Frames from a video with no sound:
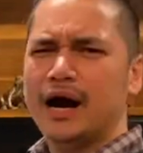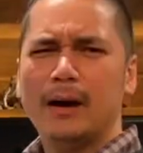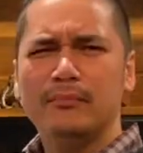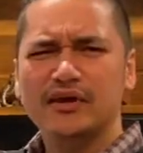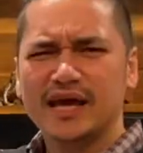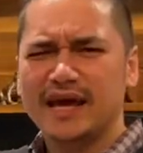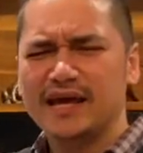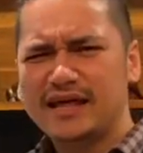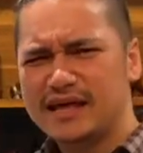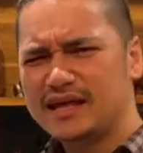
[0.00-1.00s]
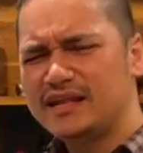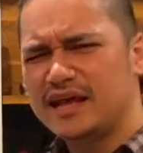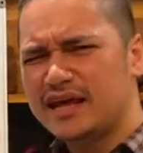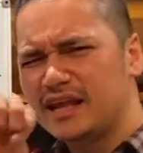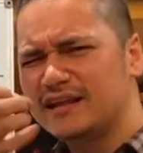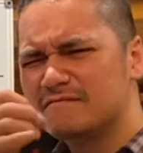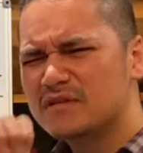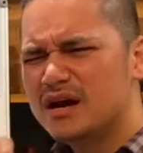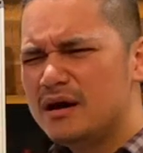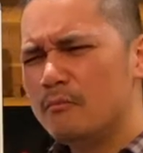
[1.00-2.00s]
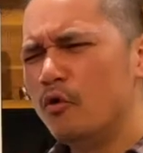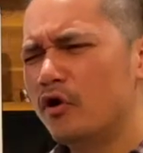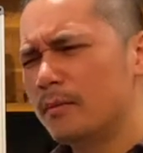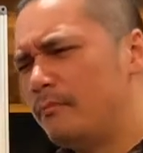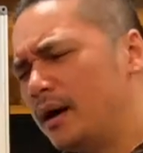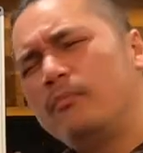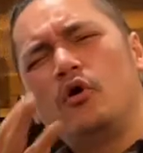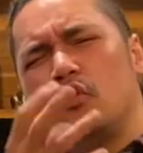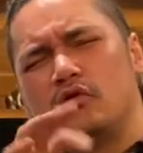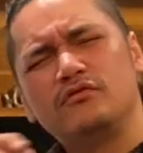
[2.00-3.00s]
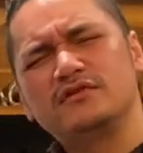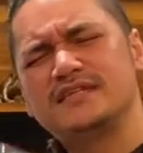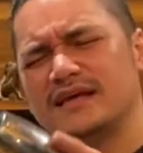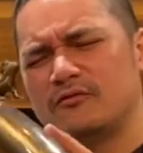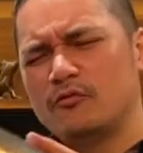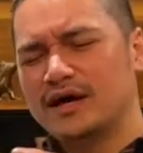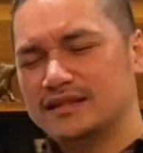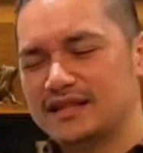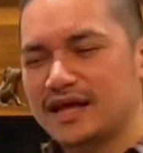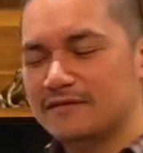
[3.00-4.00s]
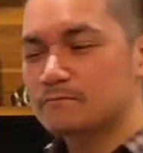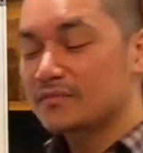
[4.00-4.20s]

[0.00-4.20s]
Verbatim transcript: complicated and more bubbles and what, like